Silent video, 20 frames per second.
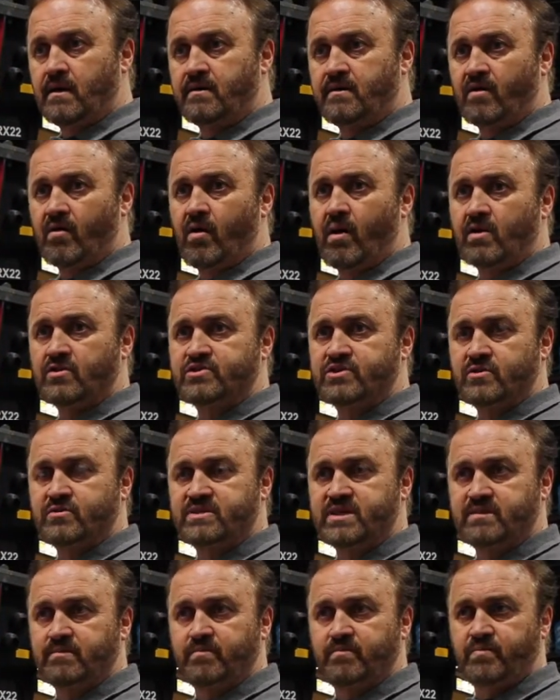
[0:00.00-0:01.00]
They're also
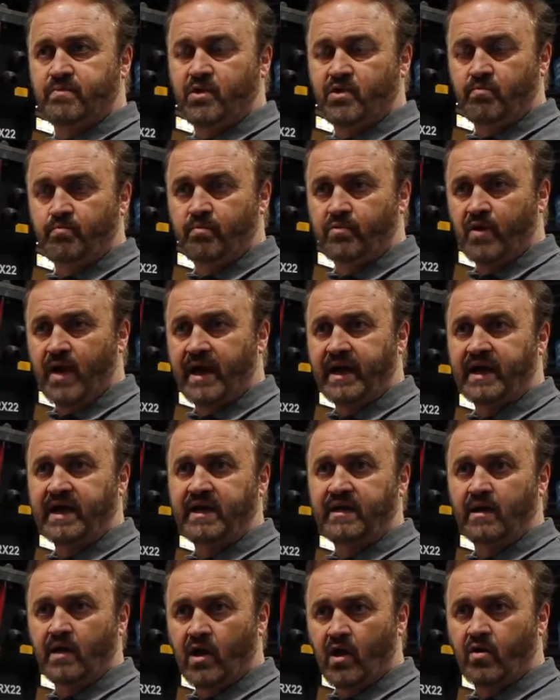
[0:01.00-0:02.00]

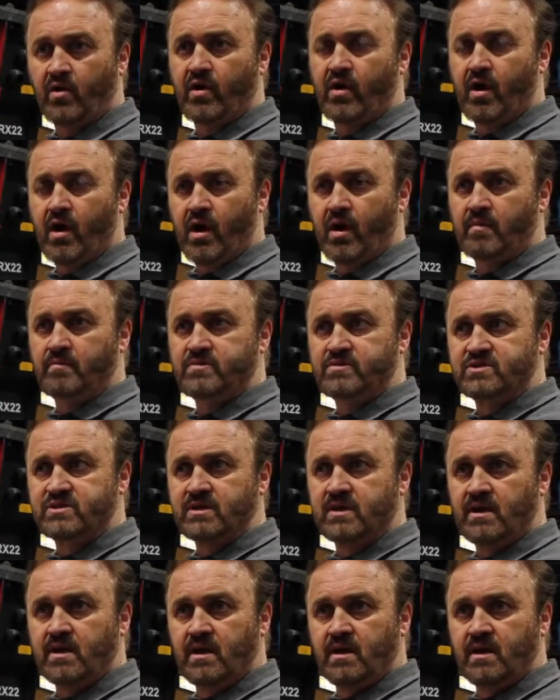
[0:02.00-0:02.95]
breaking loader arms.